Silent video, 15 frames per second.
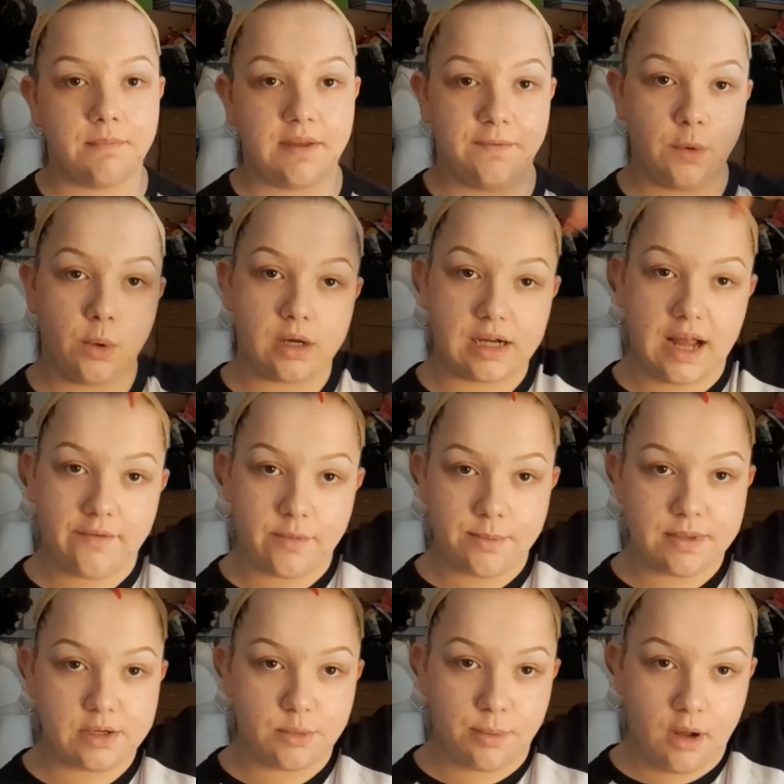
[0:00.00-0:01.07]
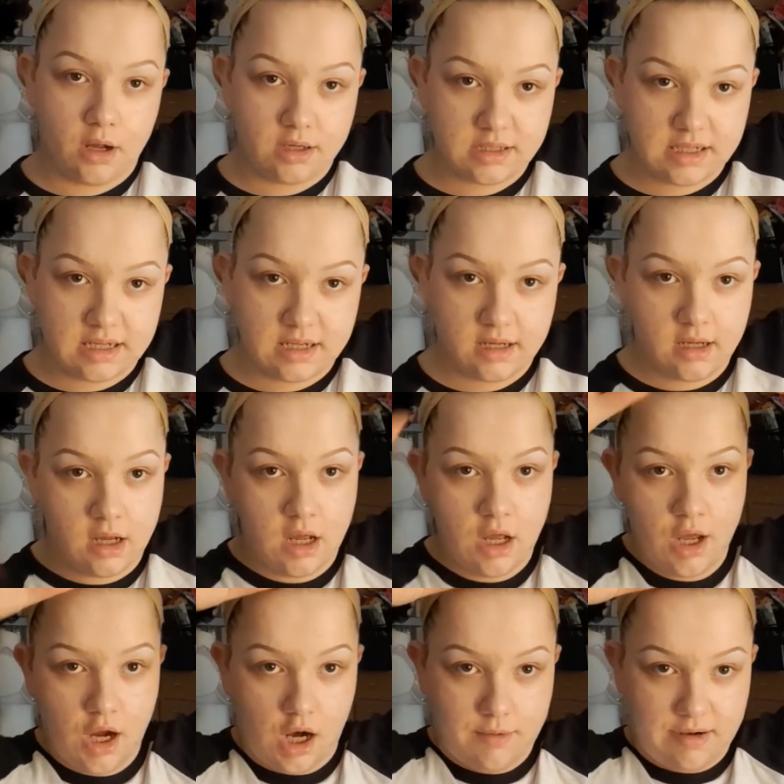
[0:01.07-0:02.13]
If you're going to have a middle parting,
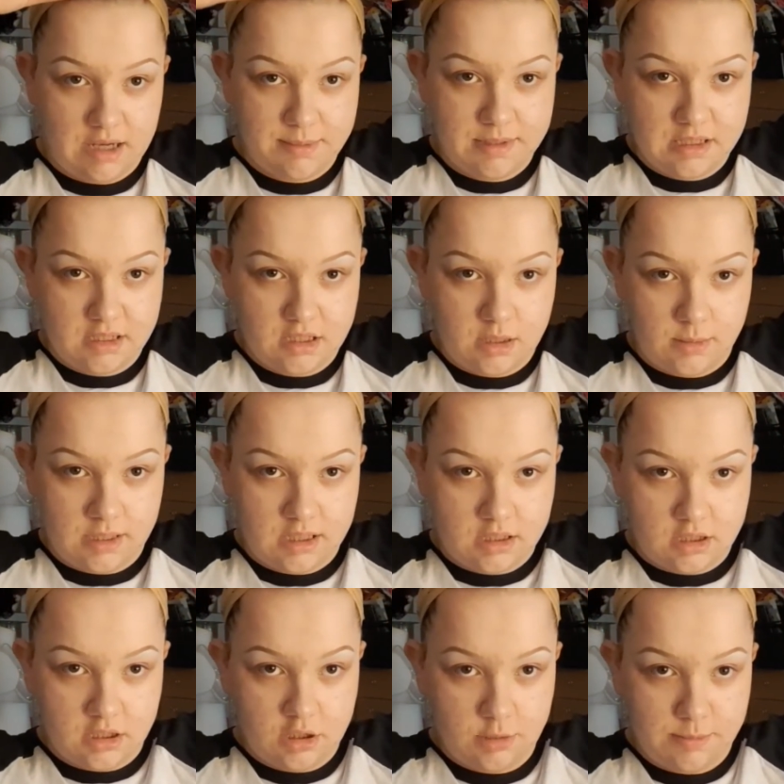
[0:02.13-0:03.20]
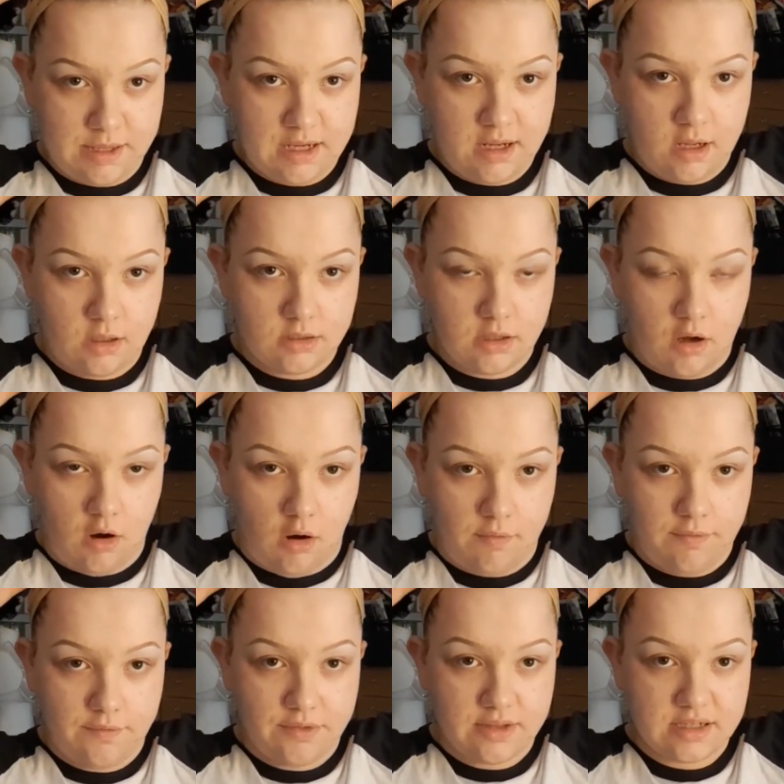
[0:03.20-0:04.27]
I recommend doing 2 pin curls off
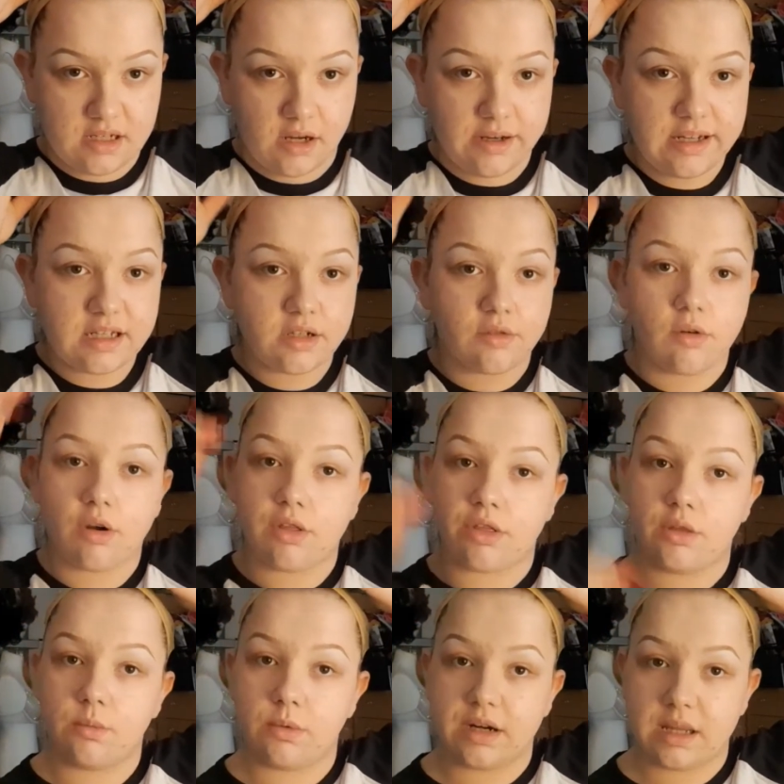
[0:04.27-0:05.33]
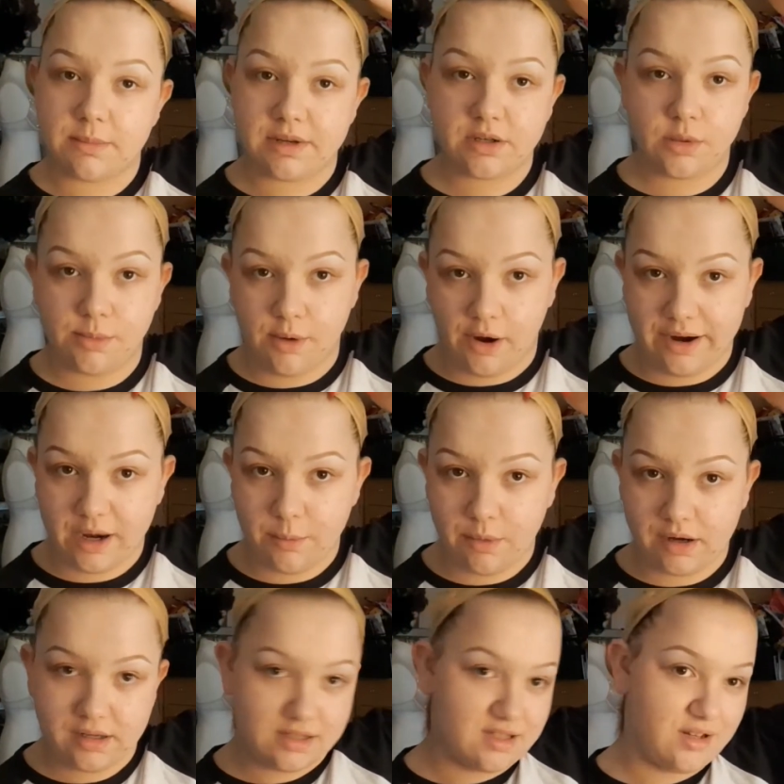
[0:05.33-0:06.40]
of the side rather than one in the middle, but I am
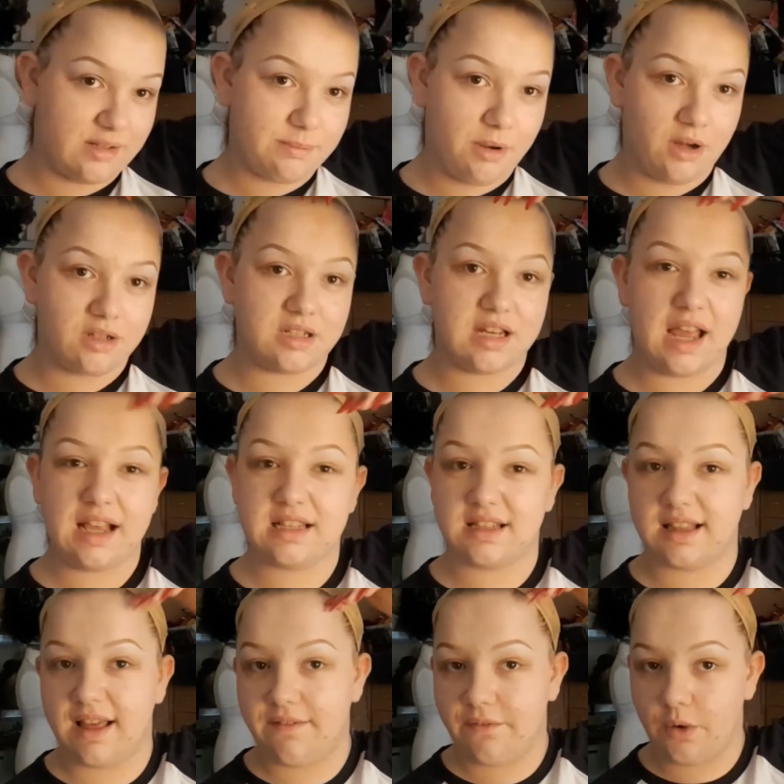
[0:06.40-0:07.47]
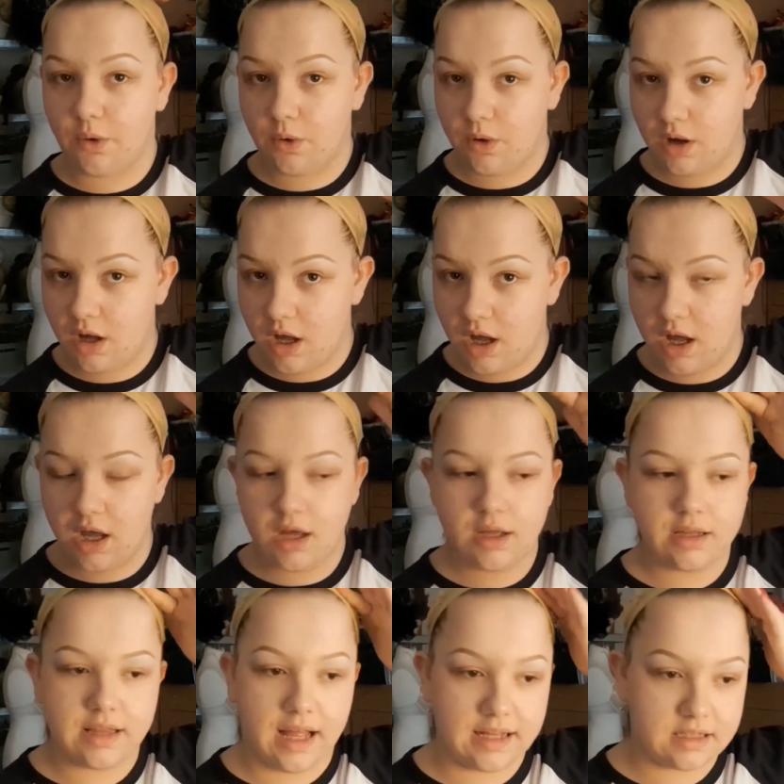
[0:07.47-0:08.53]
wearing a side part today, so therefore
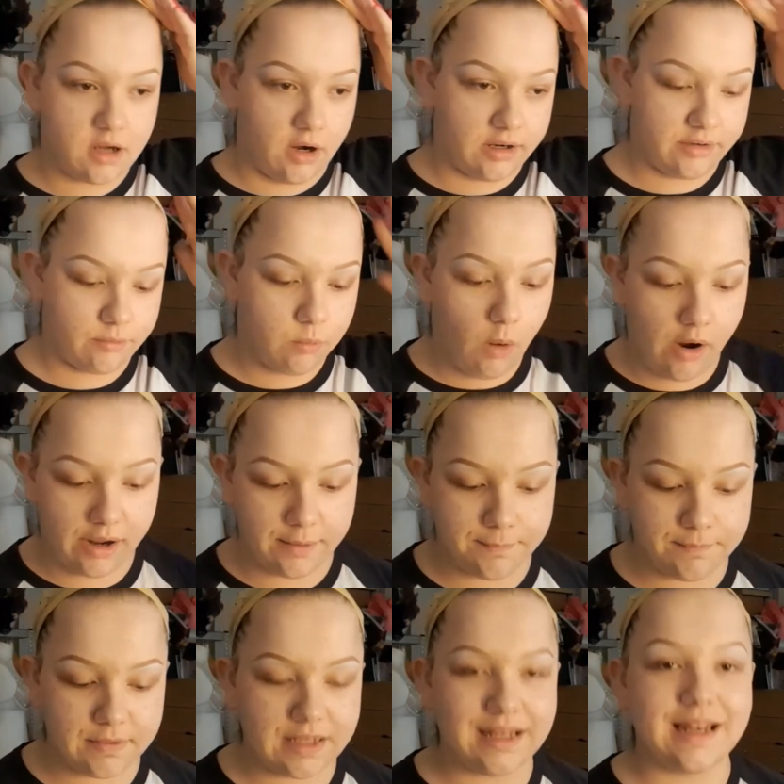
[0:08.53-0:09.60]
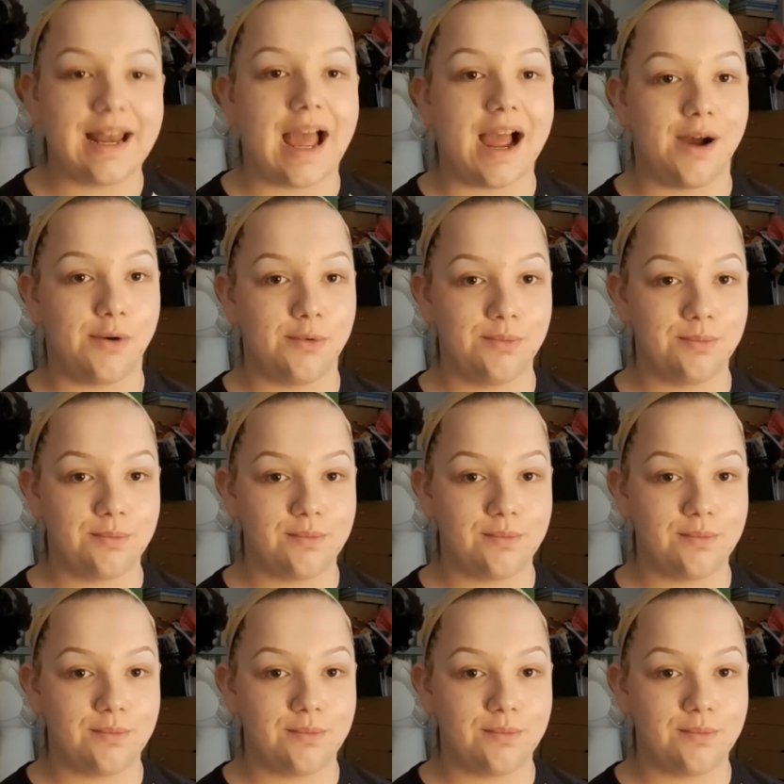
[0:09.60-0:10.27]
that's kind of why. Now